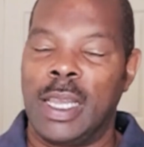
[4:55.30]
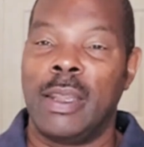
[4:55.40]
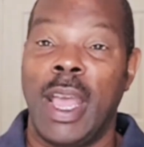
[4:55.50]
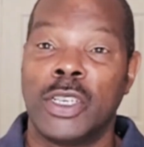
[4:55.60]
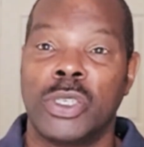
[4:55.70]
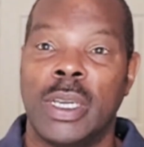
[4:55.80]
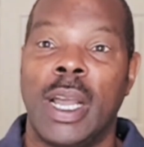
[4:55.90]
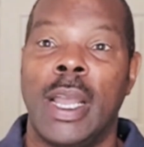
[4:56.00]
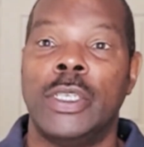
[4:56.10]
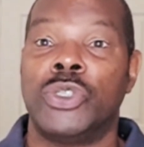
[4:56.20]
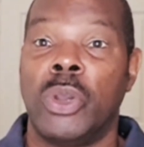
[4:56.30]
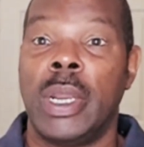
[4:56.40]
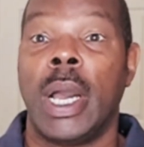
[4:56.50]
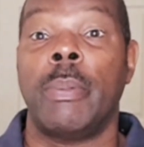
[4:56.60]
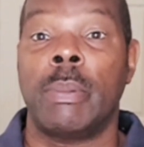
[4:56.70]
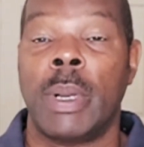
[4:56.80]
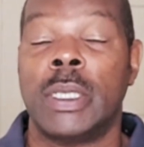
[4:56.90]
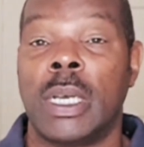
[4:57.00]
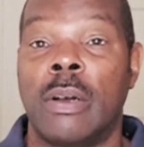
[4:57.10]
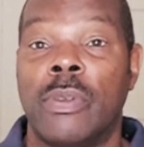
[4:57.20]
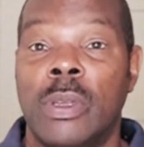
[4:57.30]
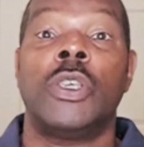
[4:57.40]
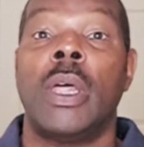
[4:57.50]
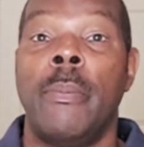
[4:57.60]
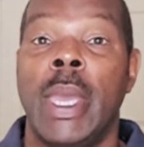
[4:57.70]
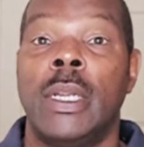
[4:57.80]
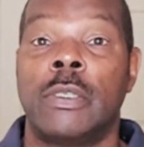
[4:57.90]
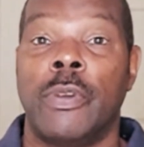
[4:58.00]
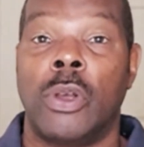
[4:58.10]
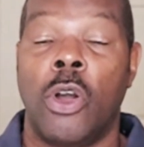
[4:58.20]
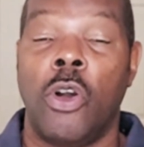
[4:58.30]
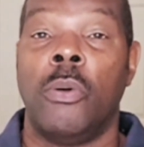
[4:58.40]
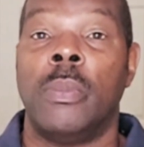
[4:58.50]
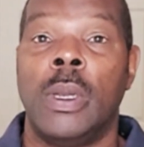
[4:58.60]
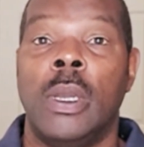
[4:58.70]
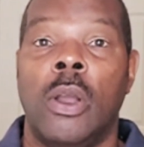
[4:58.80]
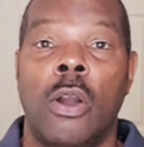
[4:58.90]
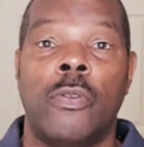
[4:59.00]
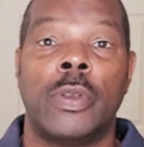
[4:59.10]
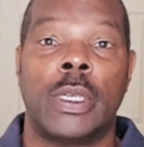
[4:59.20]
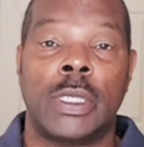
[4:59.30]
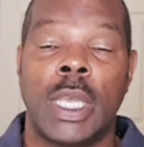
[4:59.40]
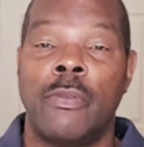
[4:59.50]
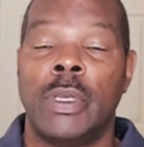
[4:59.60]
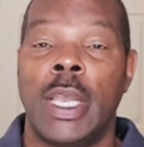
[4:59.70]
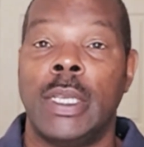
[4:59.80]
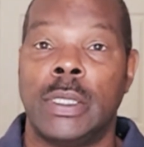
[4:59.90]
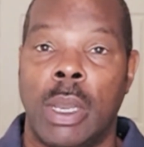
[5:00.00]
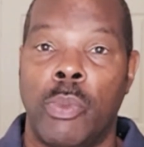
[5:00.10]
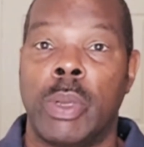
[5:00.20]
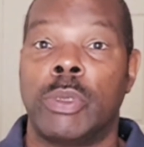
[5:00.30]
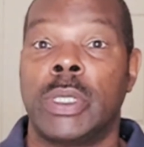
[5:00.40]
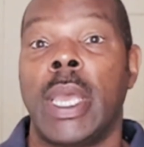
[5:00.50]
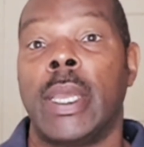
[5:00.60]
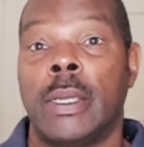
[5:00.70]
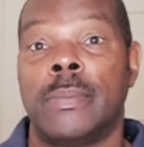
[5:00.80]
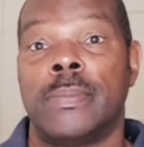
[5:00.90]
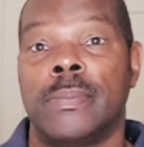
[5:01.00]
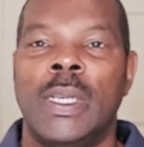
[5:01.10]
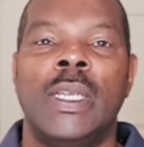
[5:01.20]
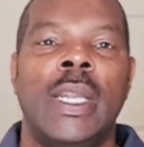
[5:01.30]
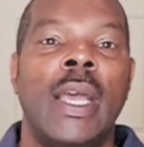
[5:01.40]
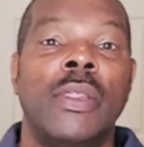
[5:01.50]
and actually, I enjoyed helping myself. So that made us feel home over the seven days that we were staying. Now